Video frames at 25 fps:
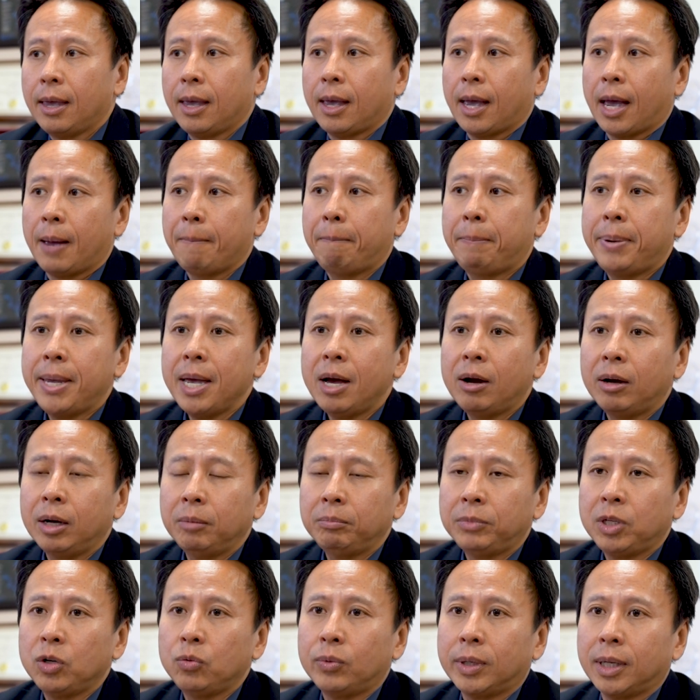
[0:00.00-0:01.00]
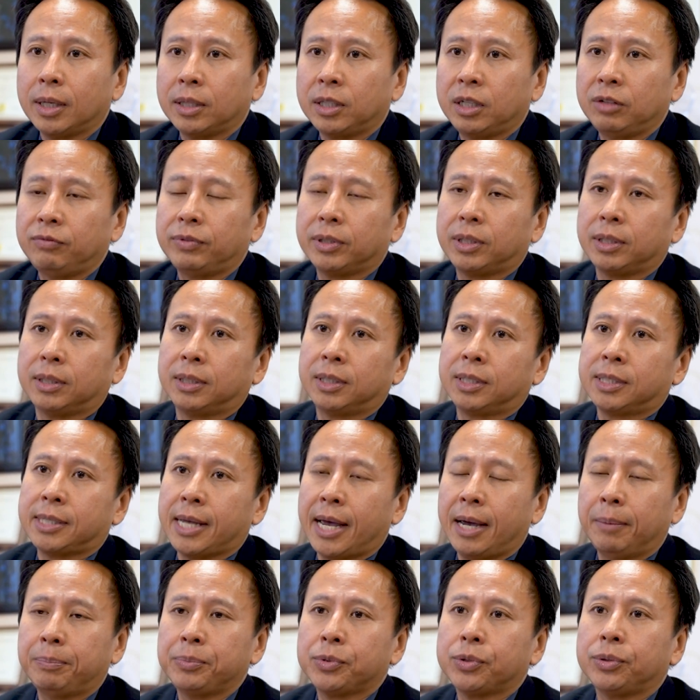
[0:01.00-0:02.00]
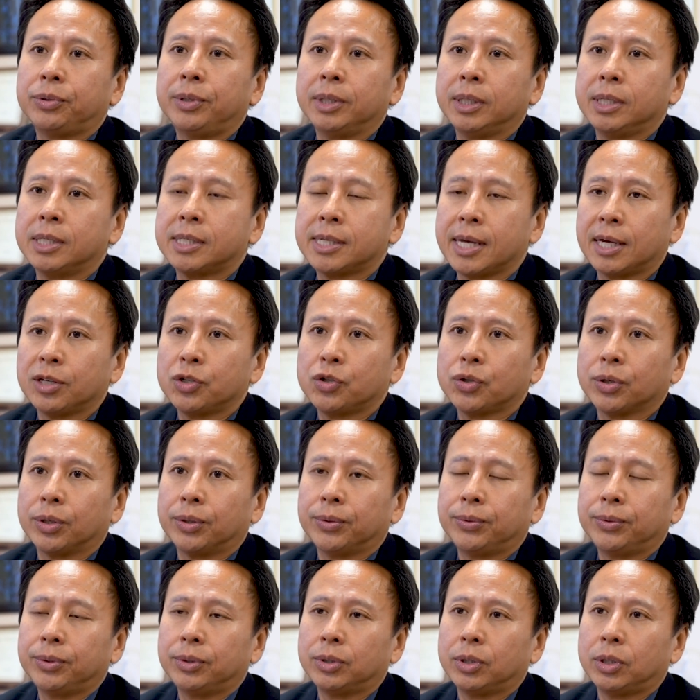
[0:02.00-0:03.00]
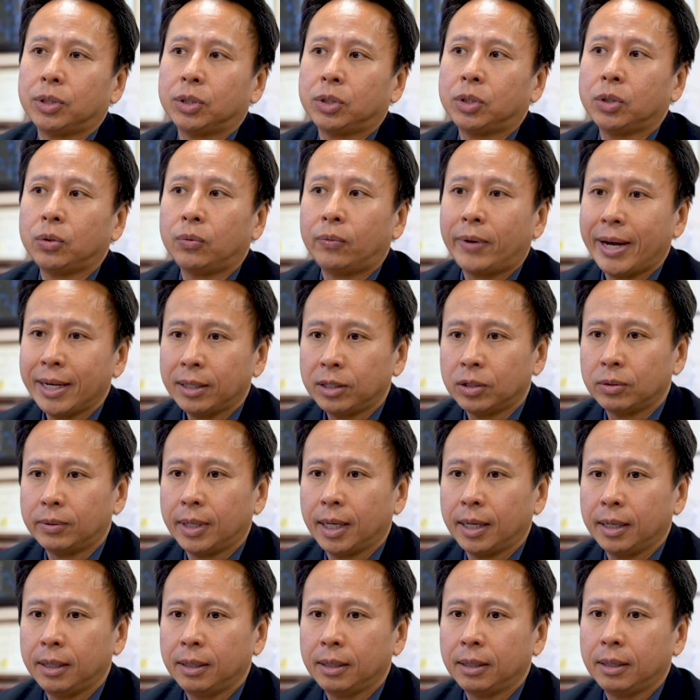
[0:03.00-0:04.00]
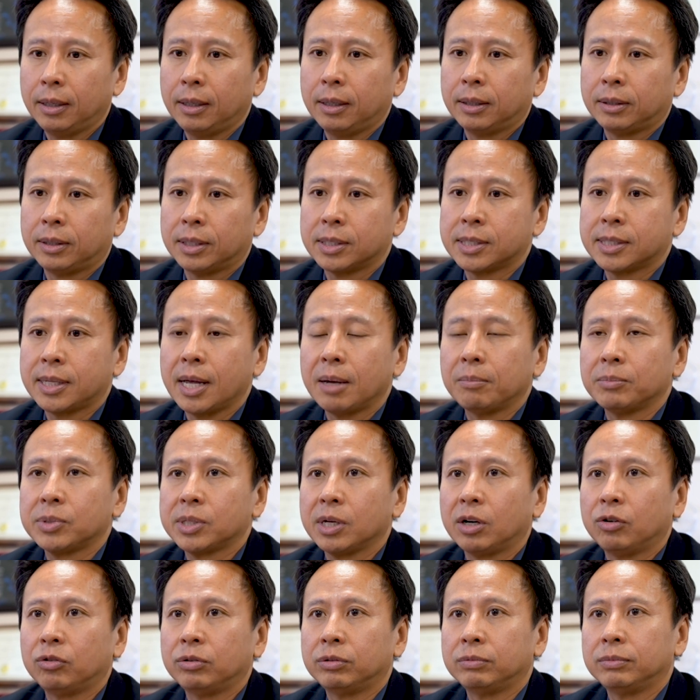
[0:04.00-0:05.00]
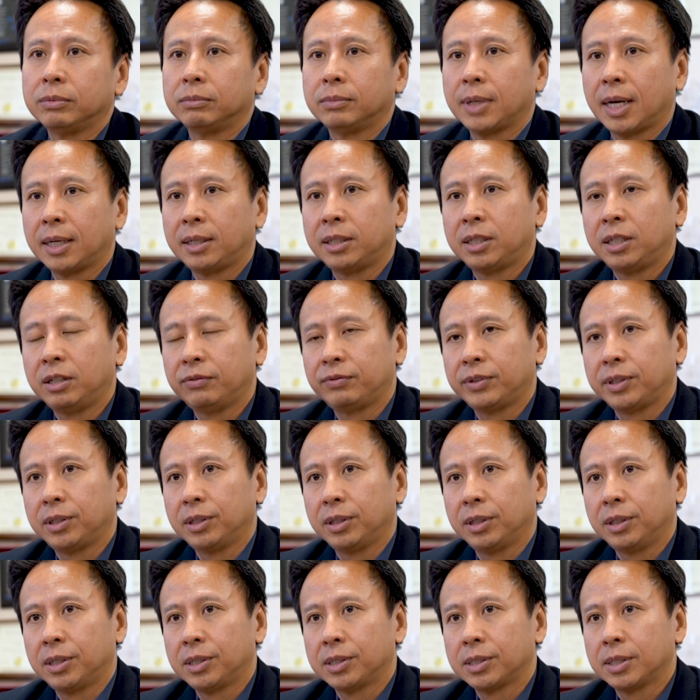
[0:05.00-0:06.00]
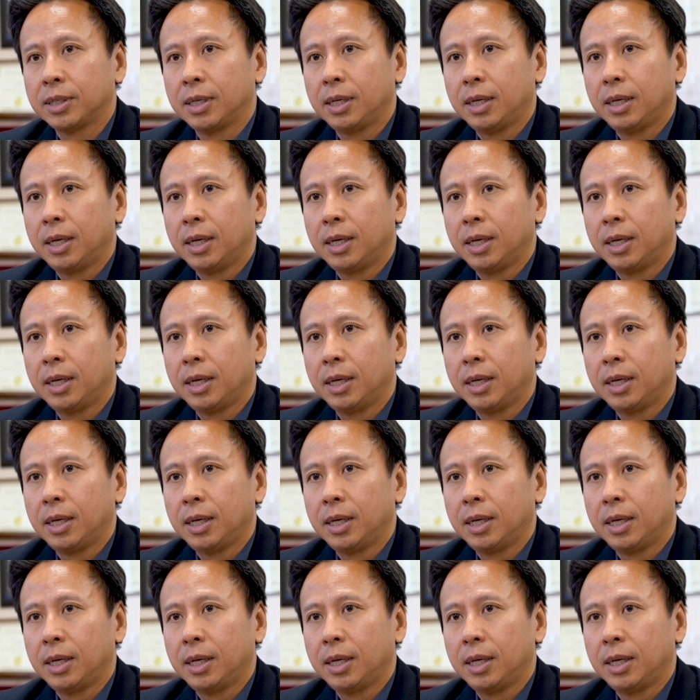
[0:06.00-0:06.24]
And PRMT1 activity is absolutely essential to regulate the stem cell activities.